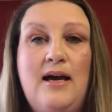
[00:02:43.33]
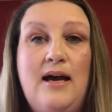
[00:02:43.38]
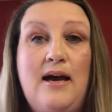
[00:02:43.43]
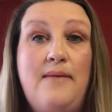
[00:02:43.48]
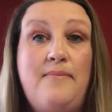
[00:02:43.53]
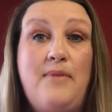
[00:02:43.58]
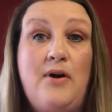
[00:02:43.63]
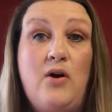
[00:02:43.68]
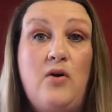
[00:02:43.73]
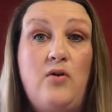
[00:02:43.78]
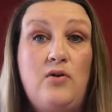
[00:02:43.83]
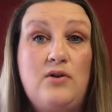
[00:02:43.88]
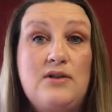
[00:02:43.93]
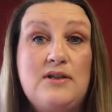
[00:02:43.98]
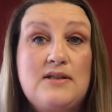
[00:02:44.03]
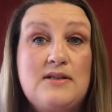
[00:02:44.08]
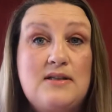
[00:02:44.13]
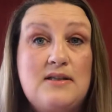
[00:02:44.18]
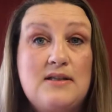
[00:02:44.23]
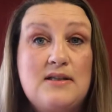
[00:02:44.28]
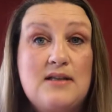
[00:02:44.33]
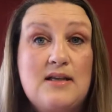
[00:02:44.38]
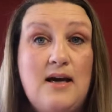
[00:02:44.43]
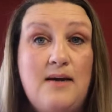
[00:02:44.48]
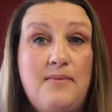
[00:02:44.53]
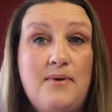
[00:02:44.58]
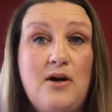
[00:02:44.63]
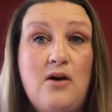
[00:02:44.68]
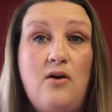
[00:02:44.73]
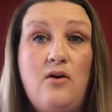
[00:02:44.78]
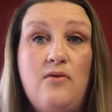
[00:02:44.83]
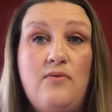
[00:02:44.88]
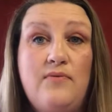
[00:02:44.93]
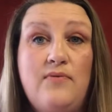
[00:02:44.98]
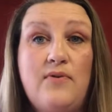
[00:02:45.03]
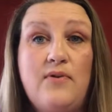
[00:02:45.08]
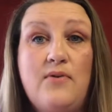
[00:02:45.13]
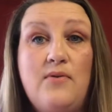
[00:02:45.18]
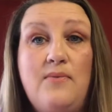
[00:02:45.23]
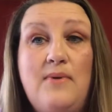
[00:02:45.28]
and my oldest is coming home
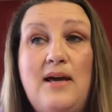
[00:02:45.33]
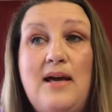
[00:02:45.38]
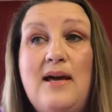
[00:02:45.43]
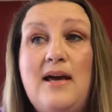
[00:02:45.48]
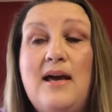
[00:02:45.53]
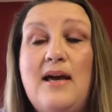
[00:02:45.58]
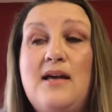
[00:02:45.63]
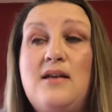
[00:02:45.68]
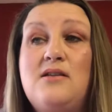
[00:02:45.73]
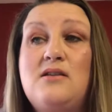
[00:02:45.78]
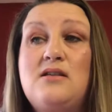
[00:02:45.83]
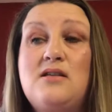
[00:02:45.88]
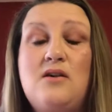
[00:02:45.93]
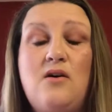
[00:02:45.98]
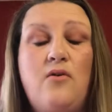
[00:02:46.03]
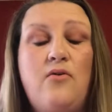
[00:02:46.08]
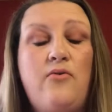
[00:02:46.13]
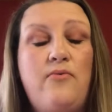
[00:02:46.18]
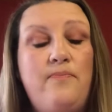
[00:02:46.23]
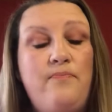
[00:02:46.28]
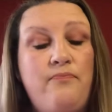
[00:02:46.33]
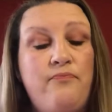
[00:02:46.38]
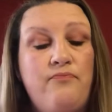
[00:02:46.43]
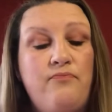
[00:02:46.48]
for the weekend, so,